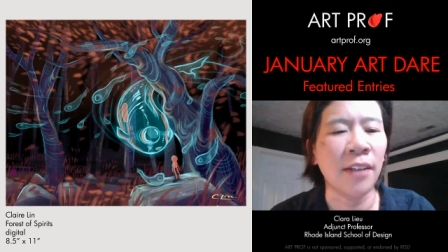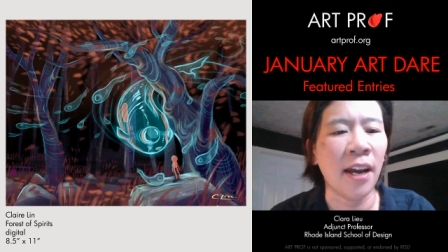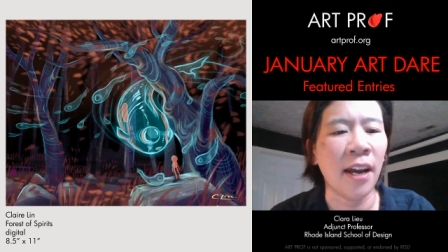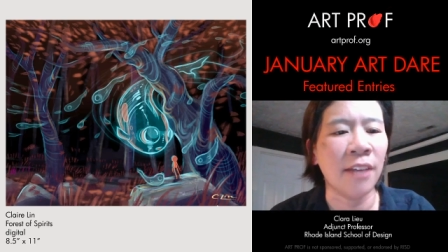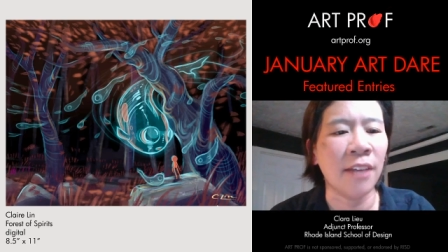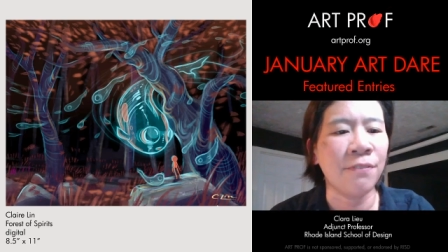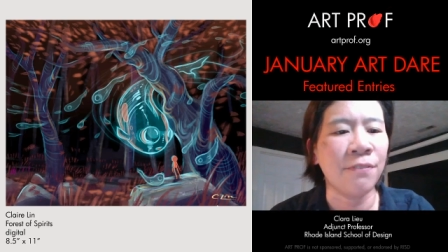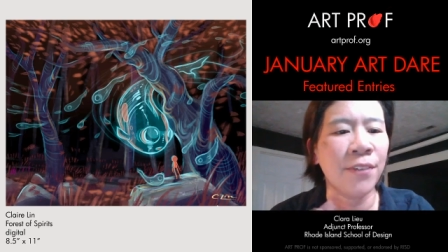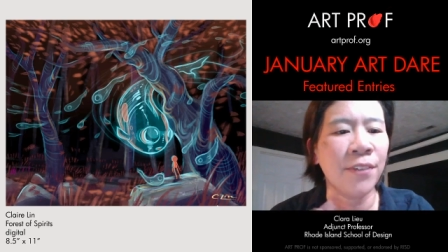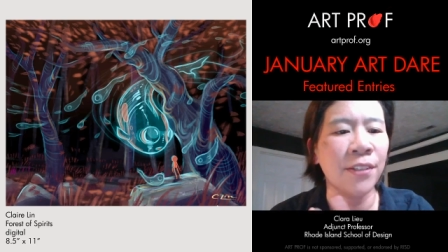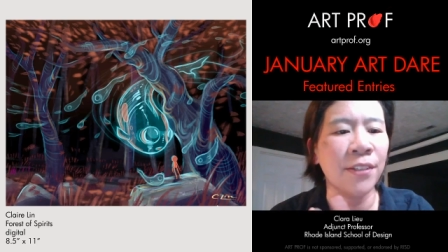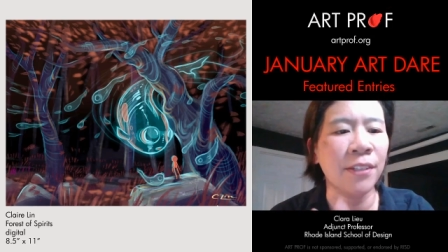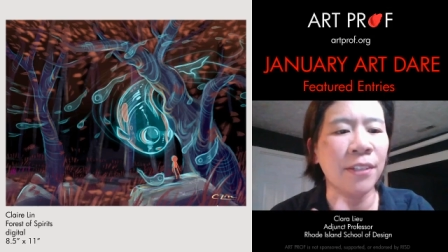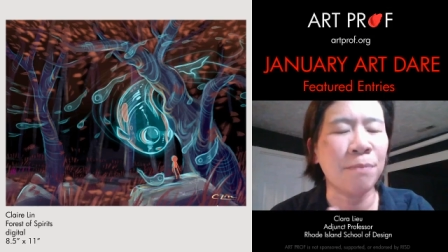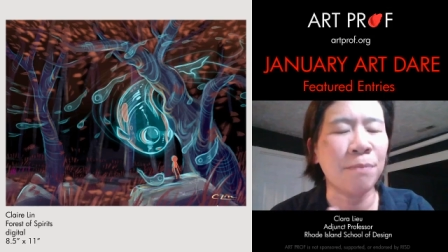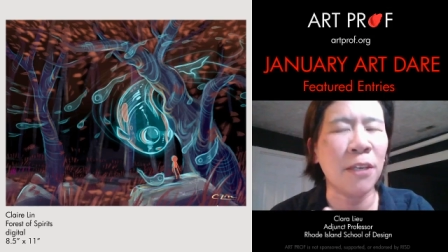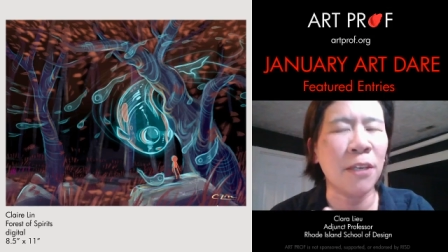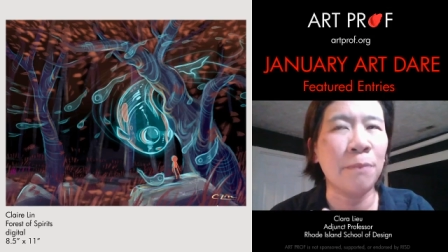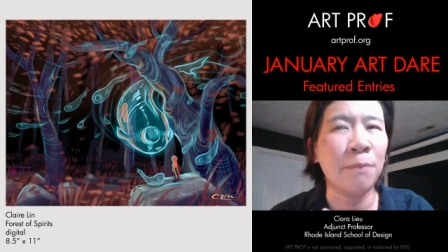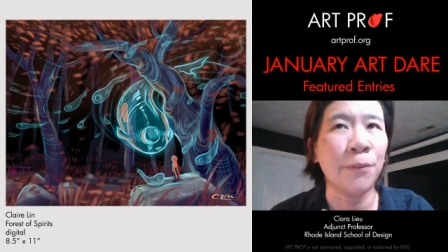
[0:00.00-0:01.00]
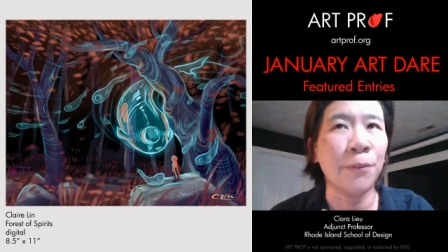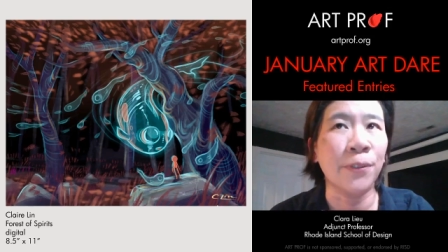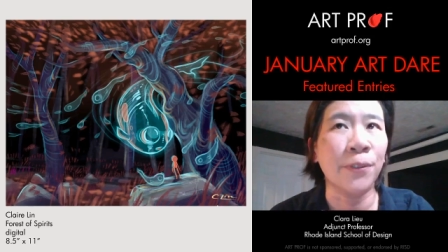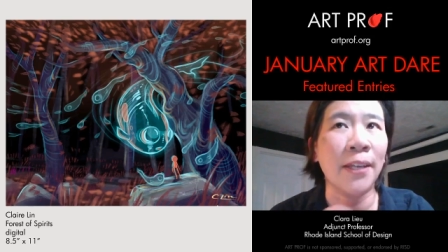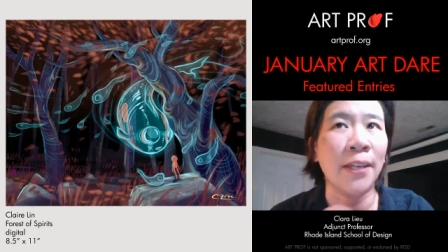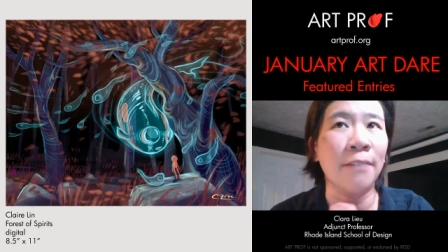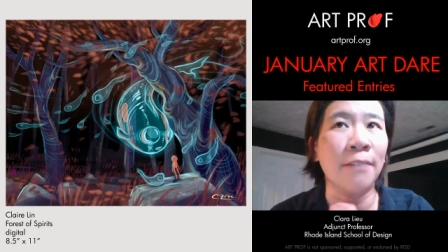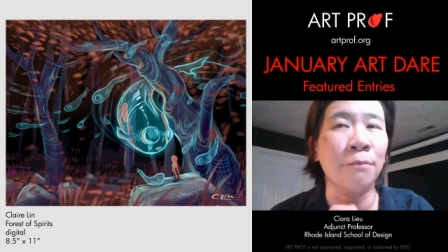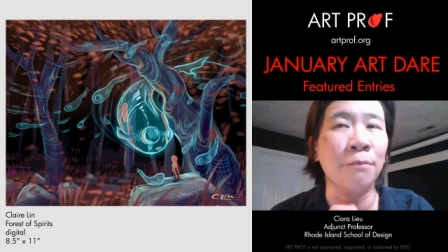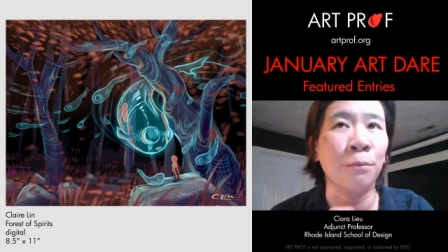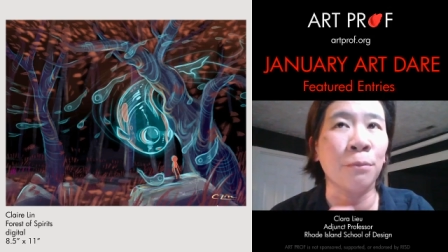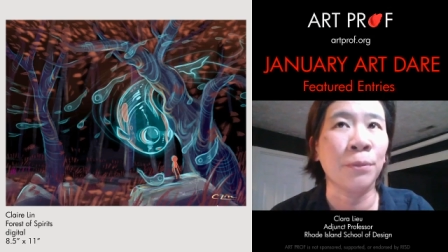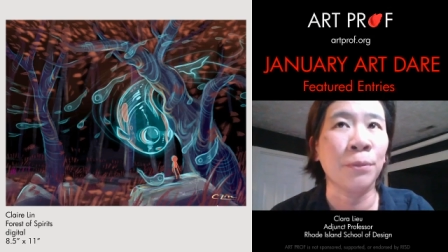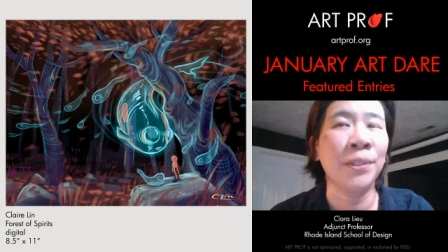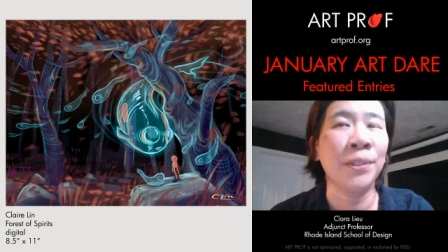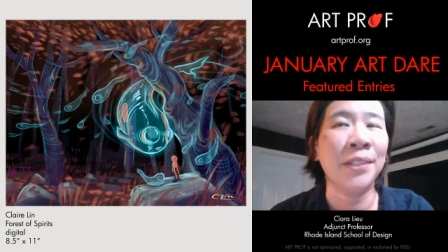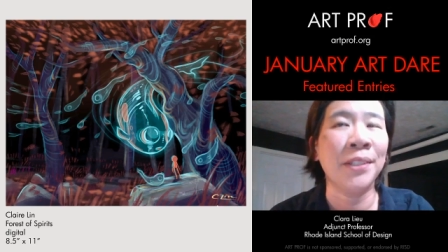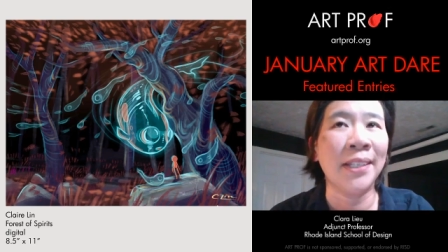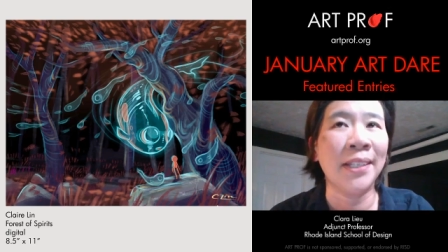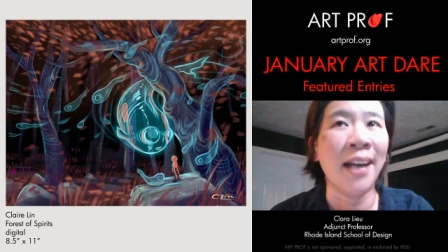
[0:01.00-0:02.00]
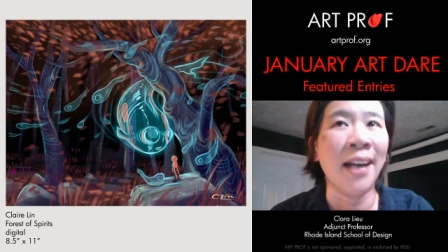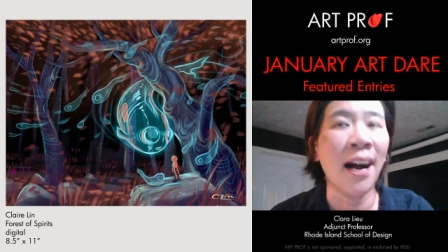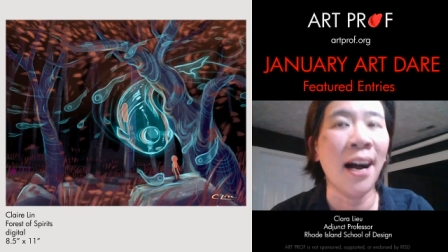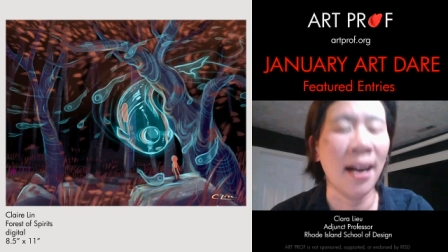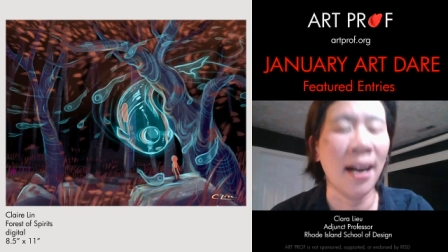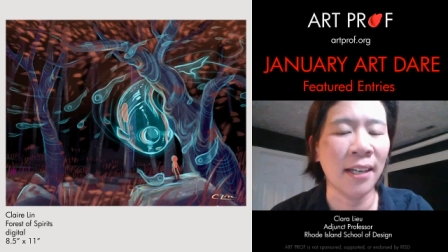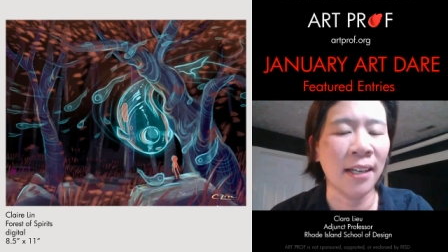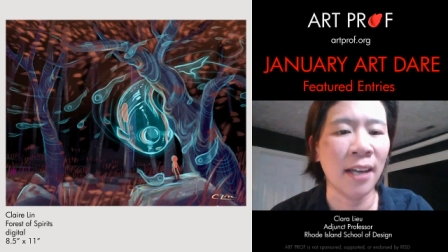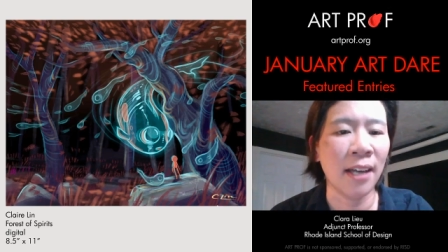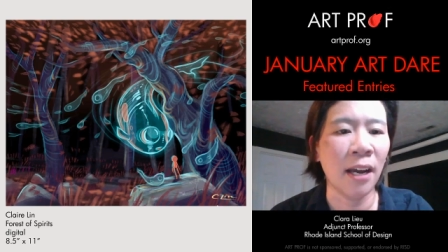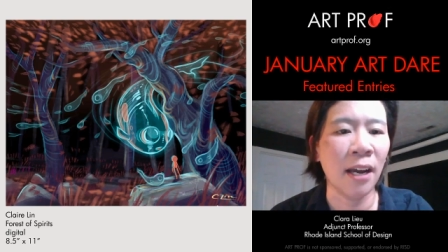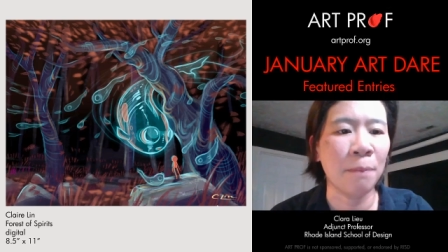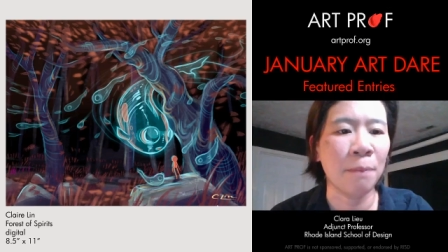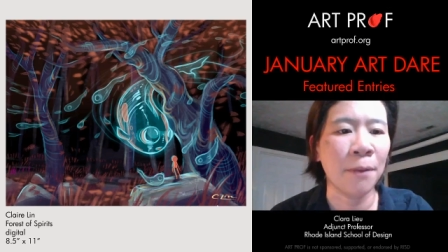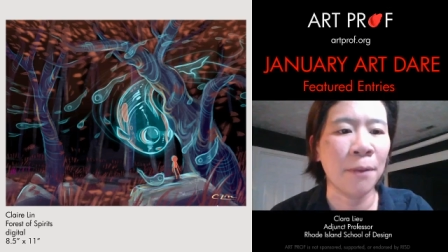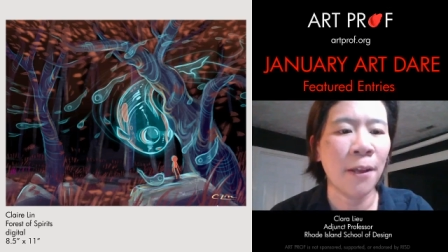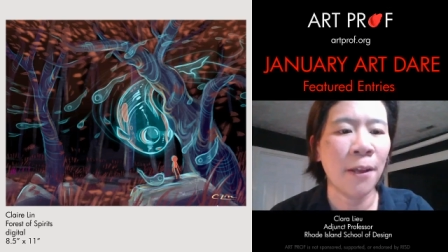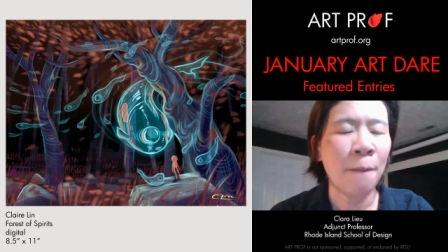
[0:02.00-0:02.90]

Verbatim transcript: I feel like people get really hung up